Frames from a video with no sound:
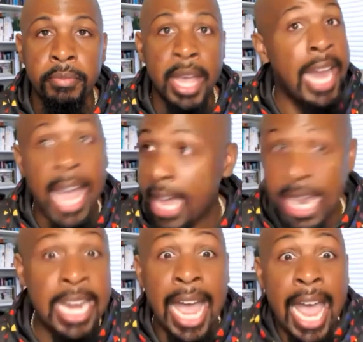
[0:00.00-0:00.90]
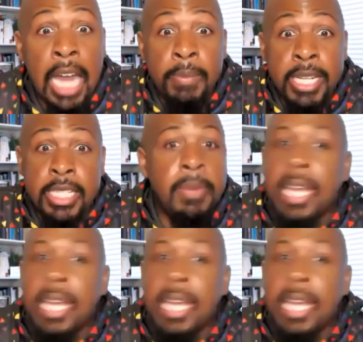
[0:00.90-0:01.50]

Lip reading: And the Adam that's in